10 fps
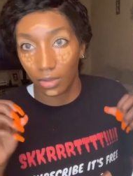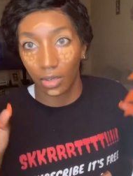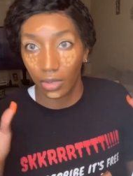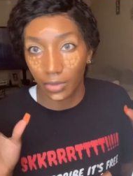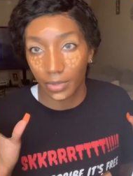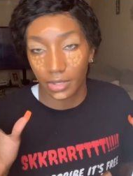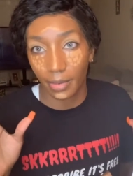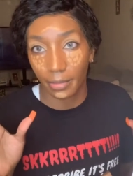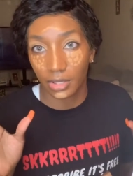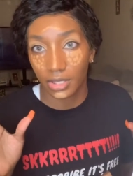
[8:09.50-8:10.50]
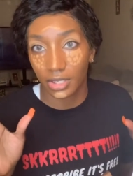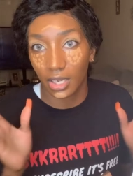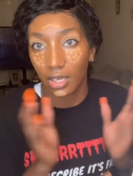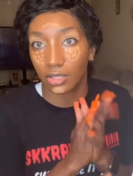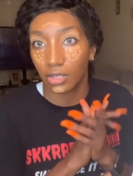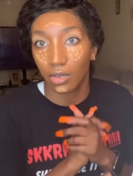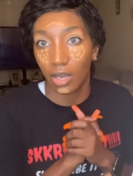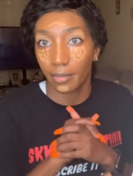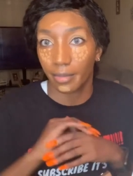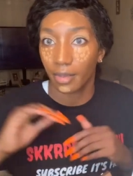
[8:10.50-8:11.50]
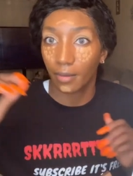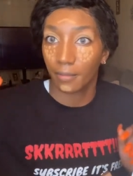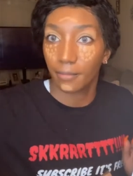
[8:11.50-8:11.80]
go get the rest of my brushes, y'all. So I'll be back.